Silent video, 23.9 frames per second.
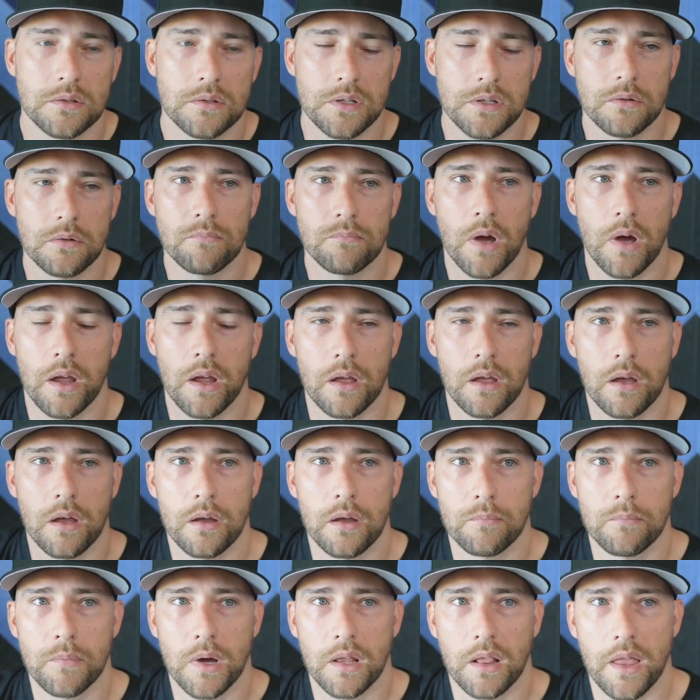did
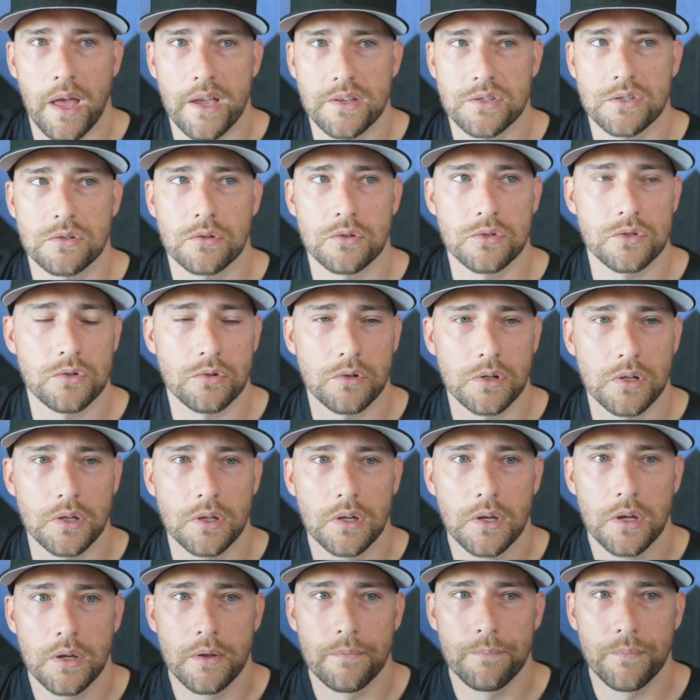my last surgery.